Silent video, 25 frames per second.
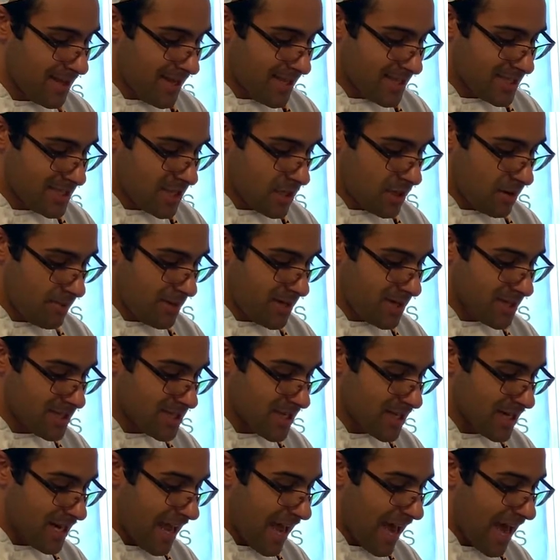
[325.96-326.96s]
Cinnamon is
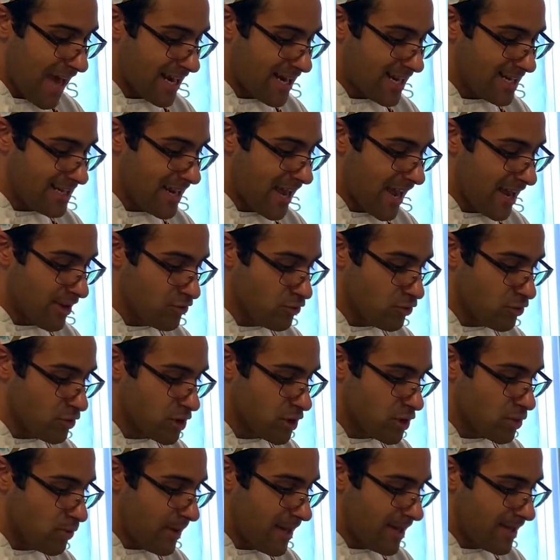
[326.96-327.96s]
going to add a natural
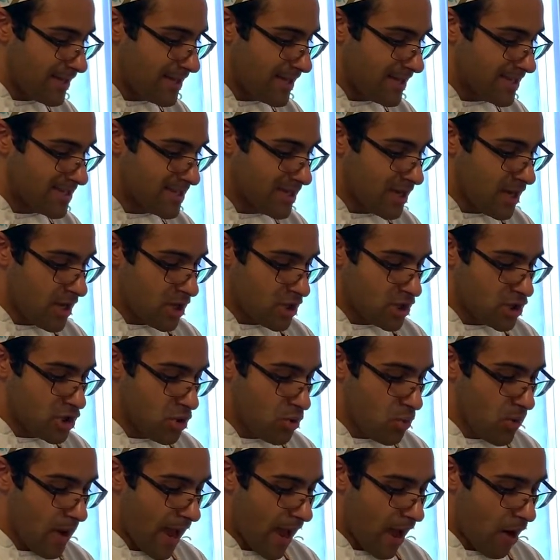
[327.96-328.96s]
sweetness
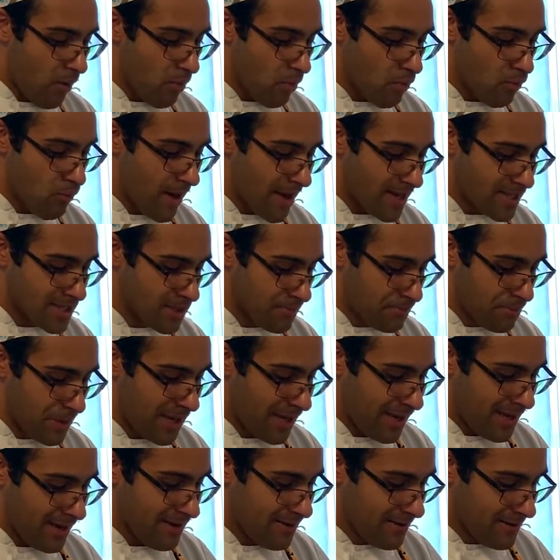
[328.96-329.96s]
to our recipe.
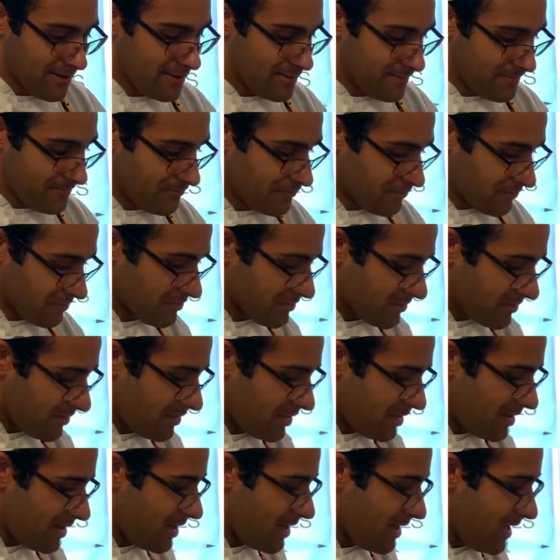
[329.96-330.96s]

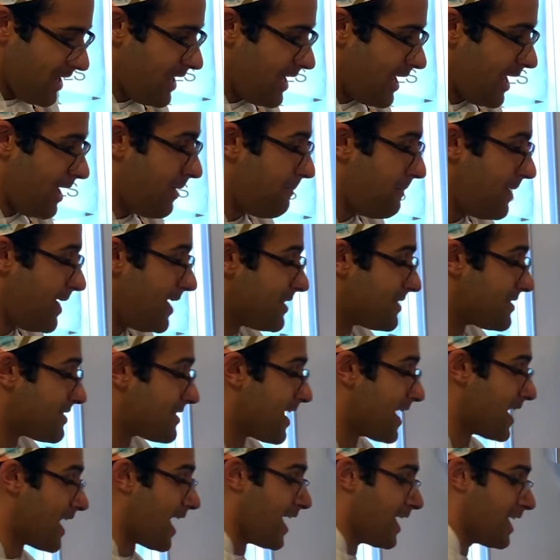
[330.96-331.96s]
It means
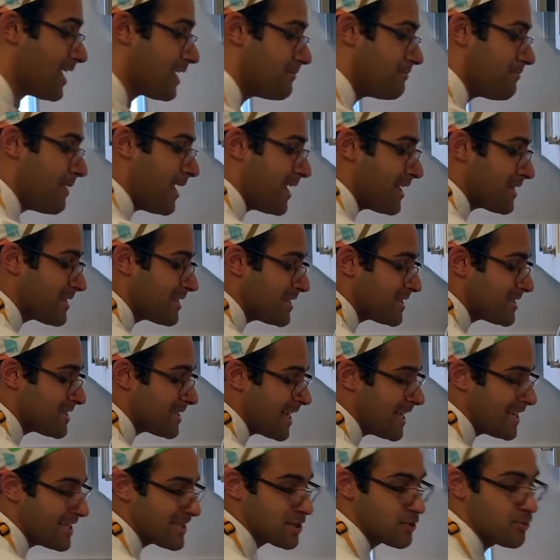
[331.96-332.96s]
that I can make this
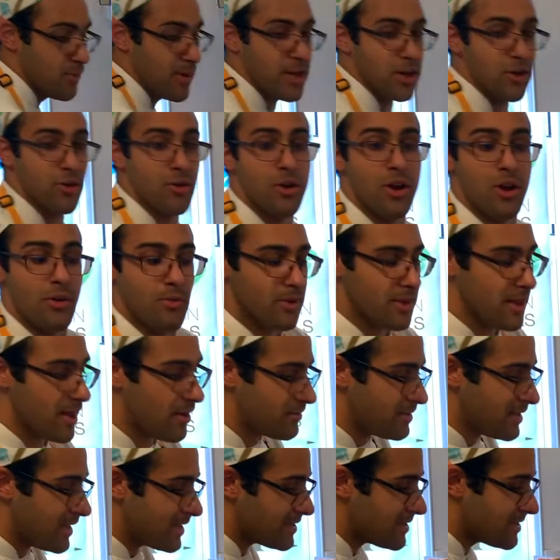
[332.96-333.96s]
taste sweeter
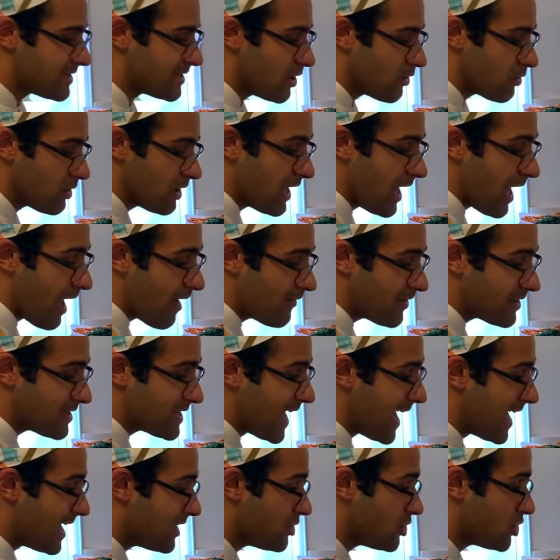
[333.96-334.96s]
without necessarily having to
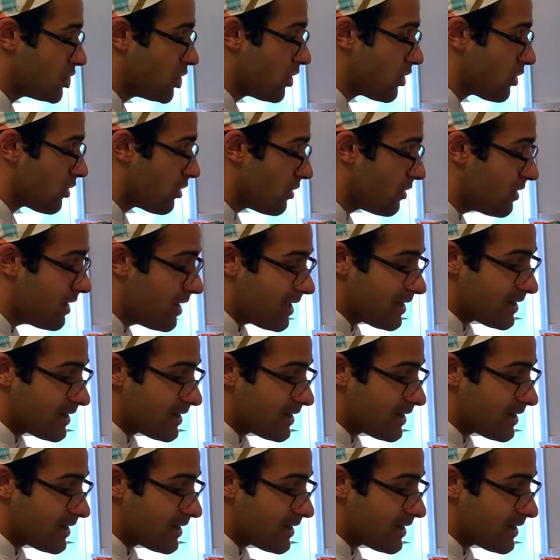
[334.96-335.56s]
add sugar.